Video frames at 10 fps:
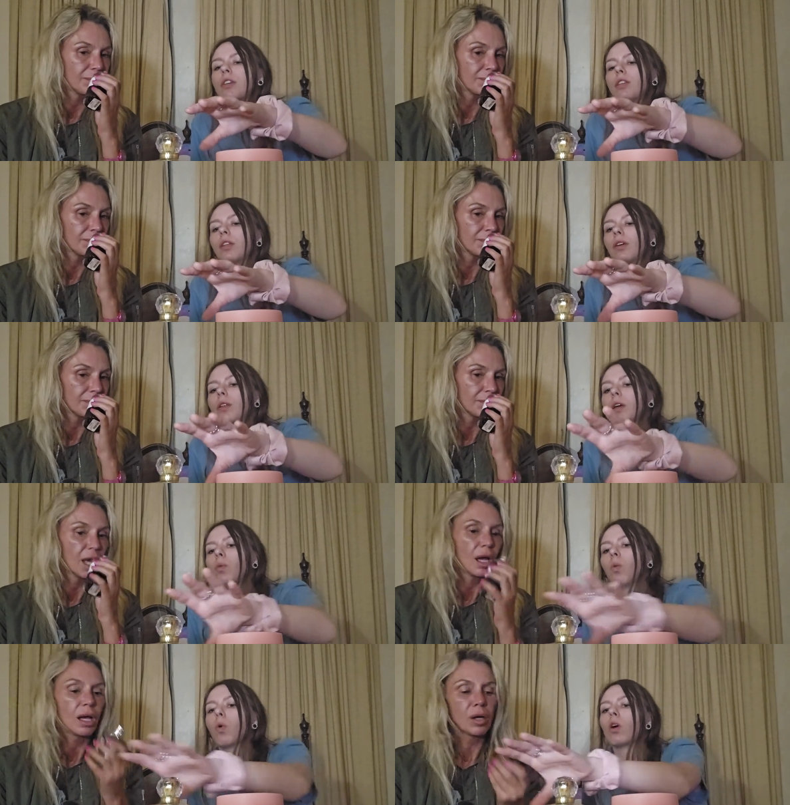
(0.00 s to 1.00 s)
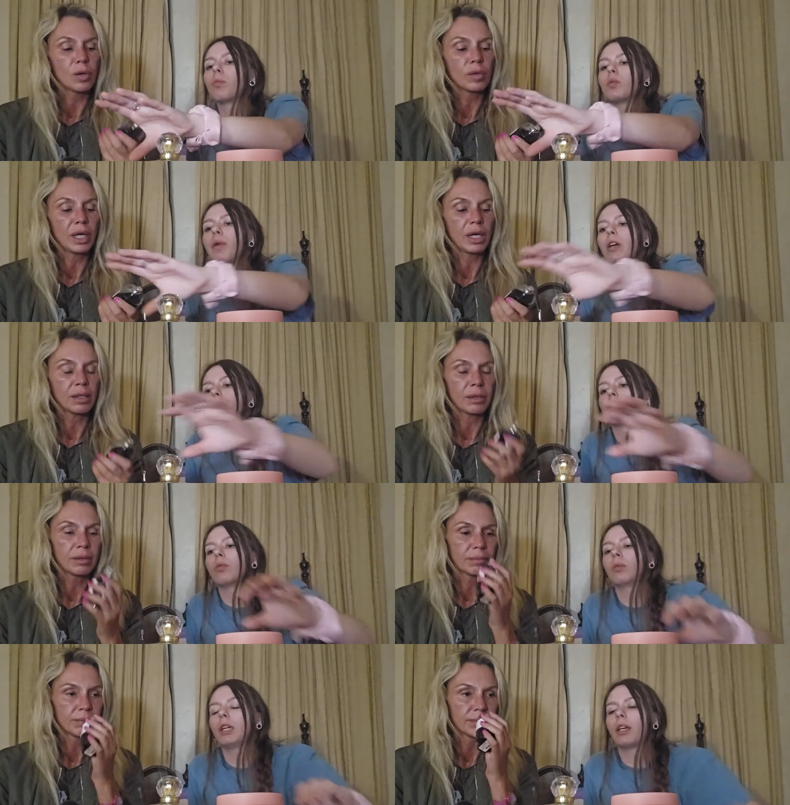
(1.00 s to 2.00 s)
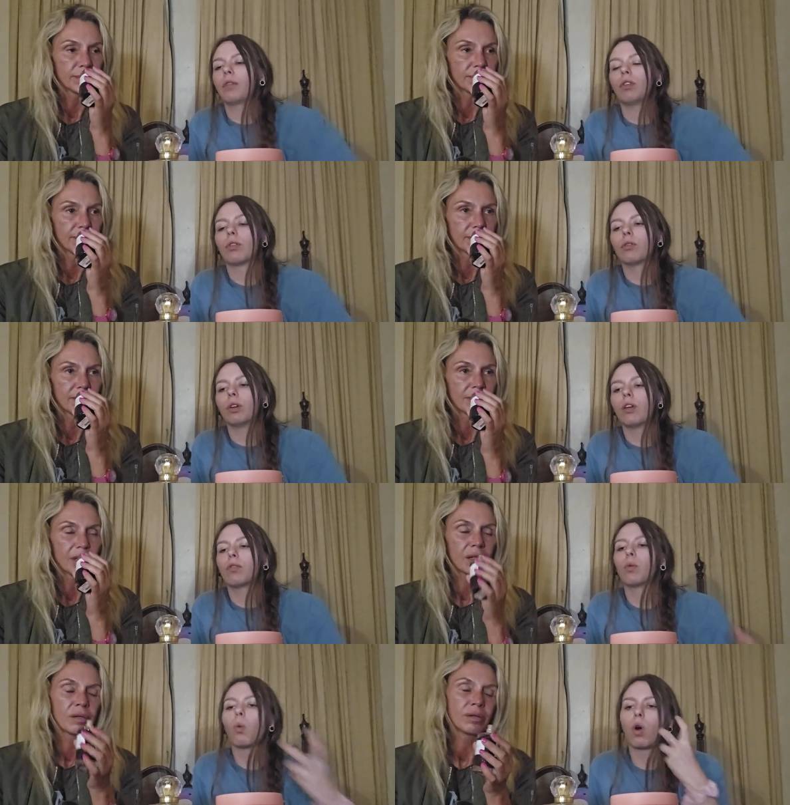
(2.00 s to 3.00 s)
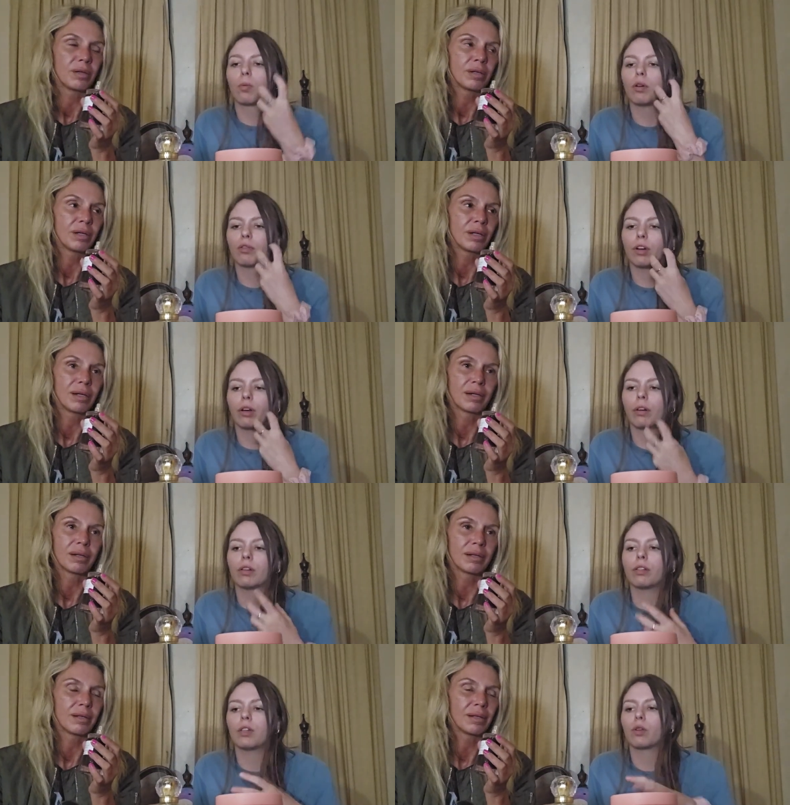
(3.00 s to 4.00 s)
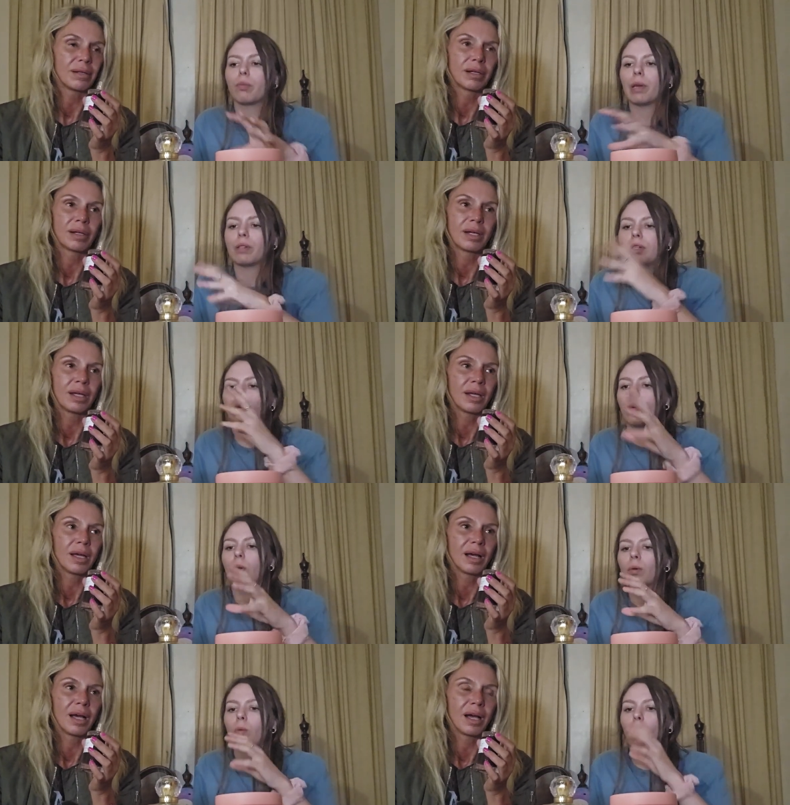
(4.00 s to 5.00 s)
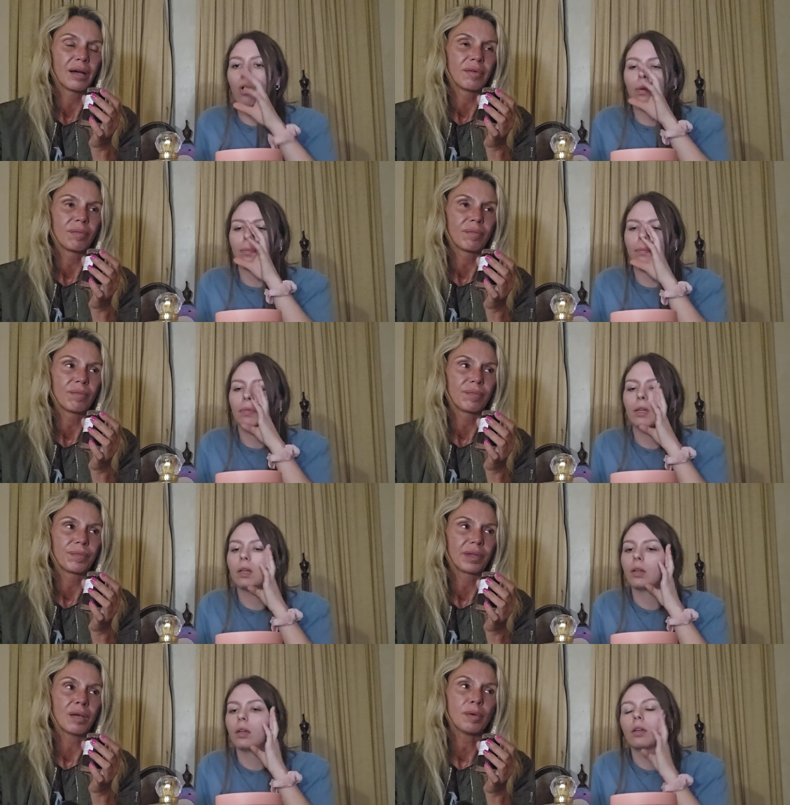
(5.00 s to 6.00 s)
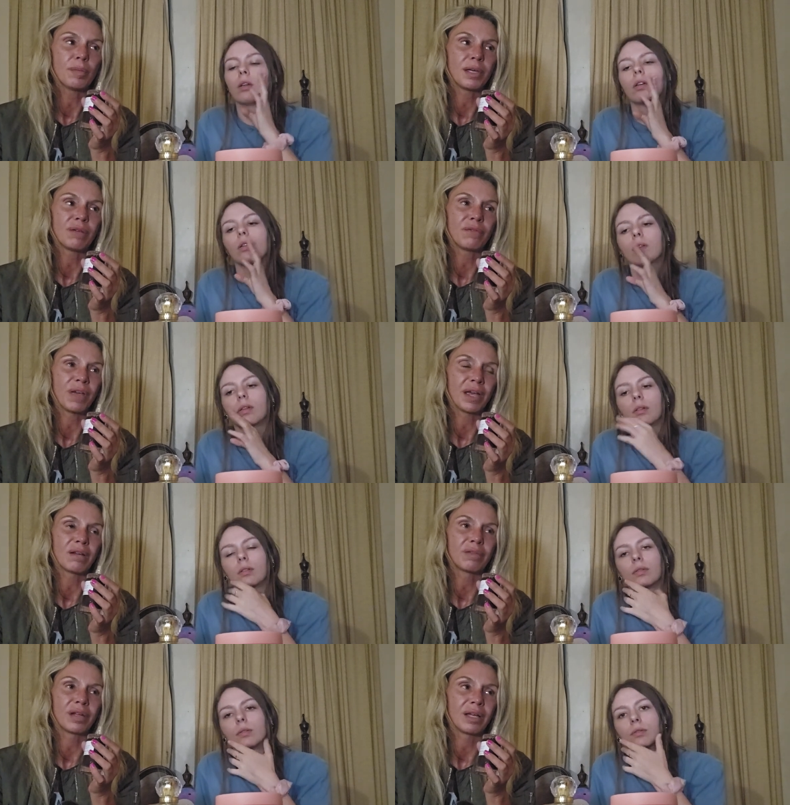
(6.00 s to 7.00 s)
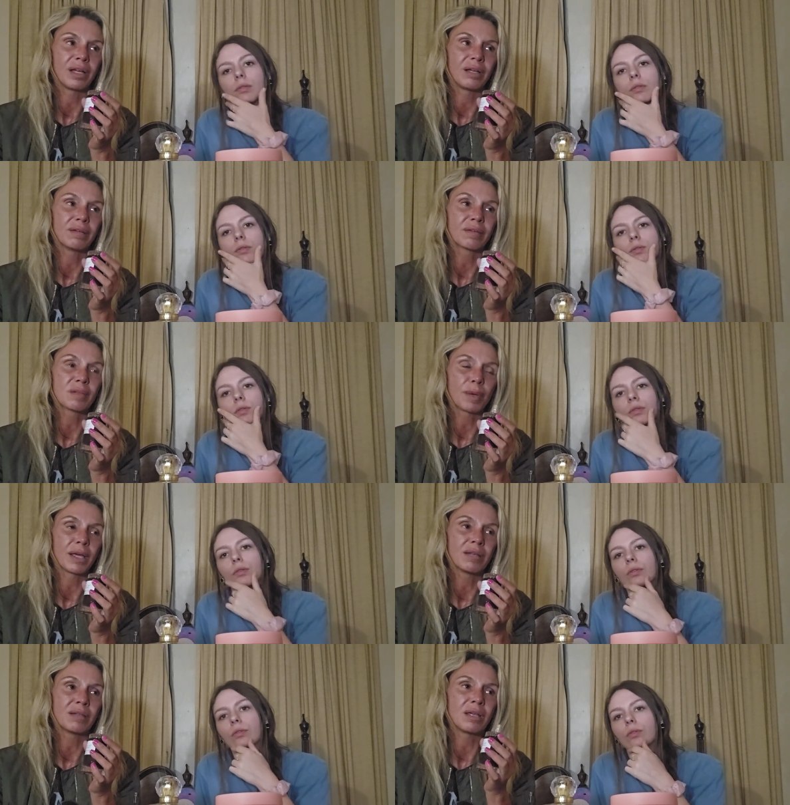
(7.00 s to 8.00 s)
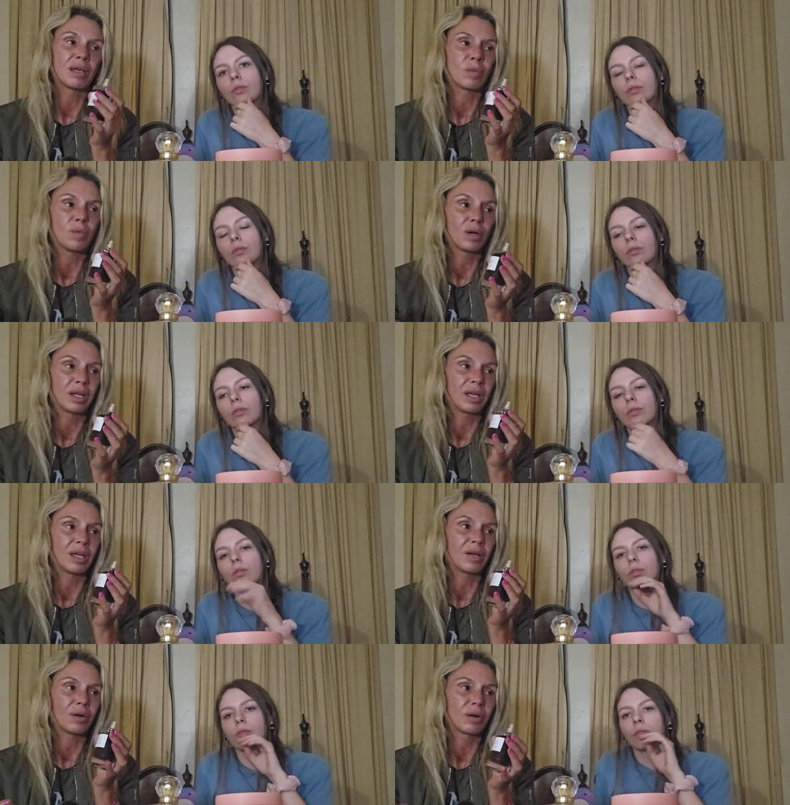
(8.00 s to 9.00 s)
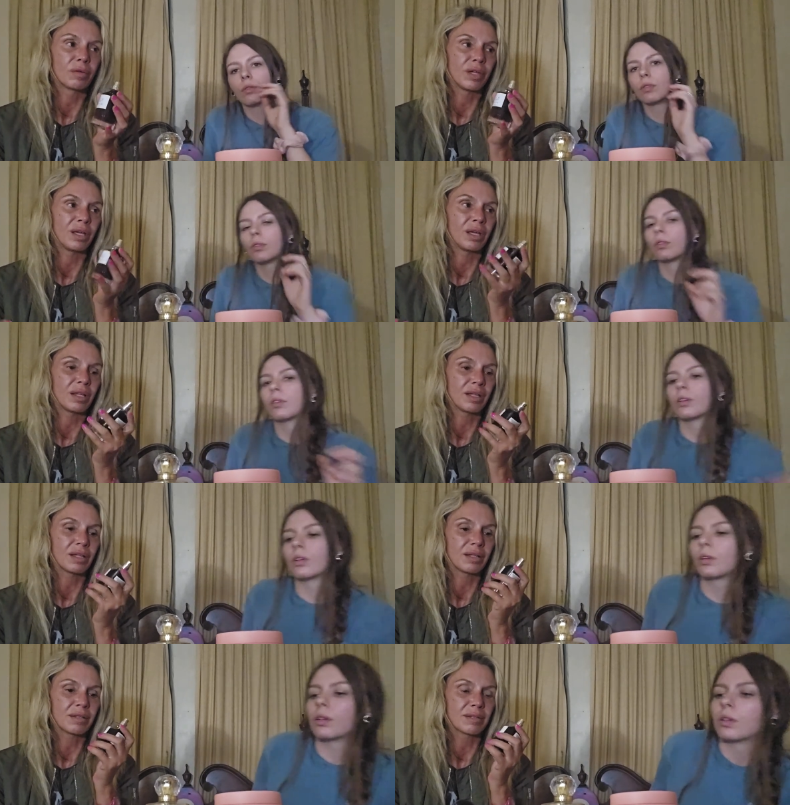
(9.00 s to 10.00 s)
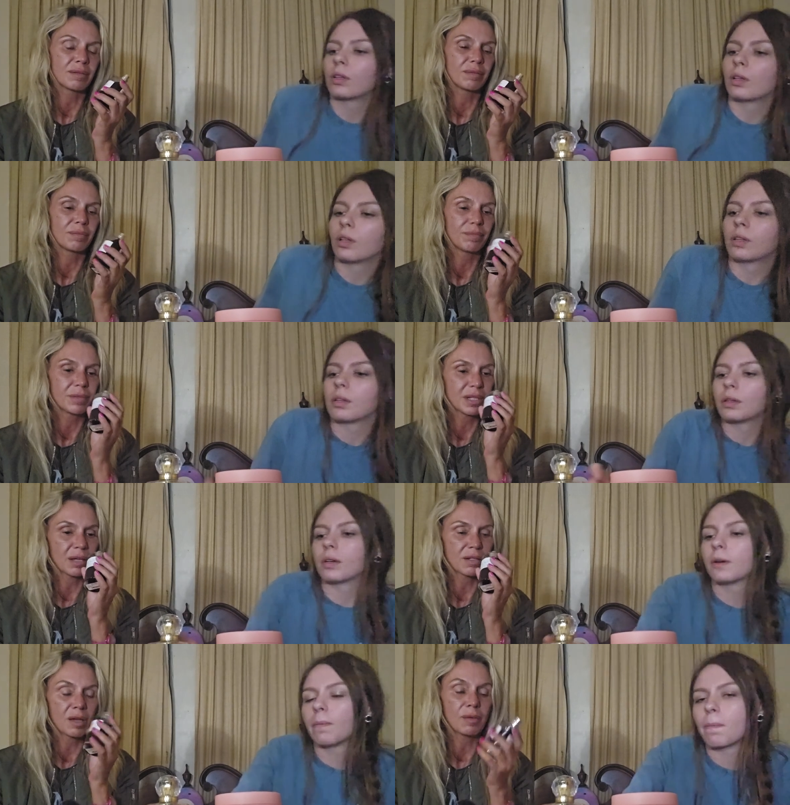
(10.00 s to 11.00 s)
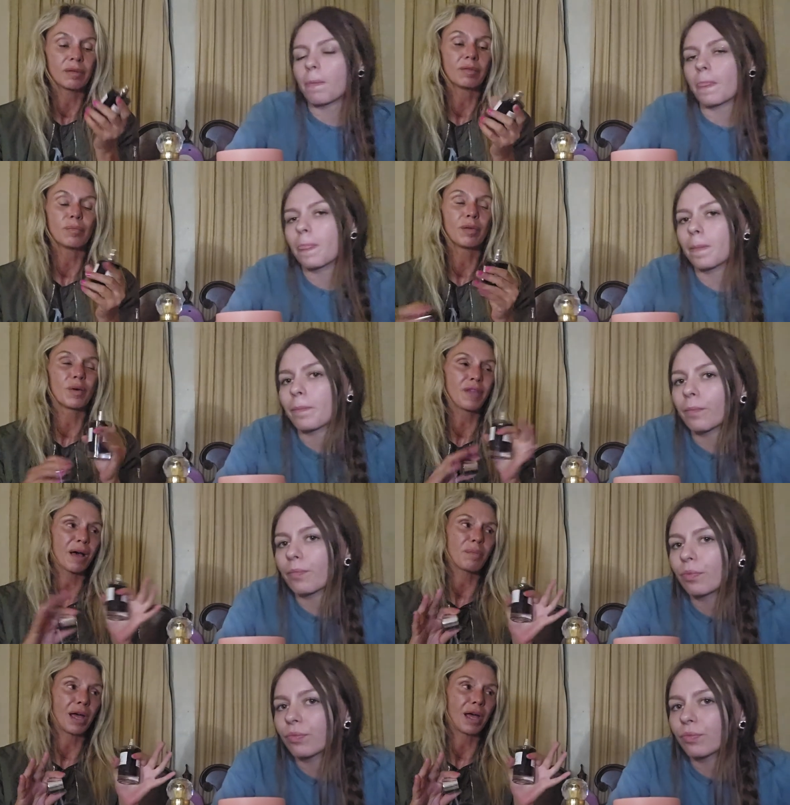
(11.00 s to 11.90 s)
Speaker 1: I said they're like warm oh, spectrum. Yeah. Like if you're looking for warmer fragrance, these are basically warm warm
Speaker 2: I'm a big fan of like spicy, woody, earthy. I think that's sexy, but without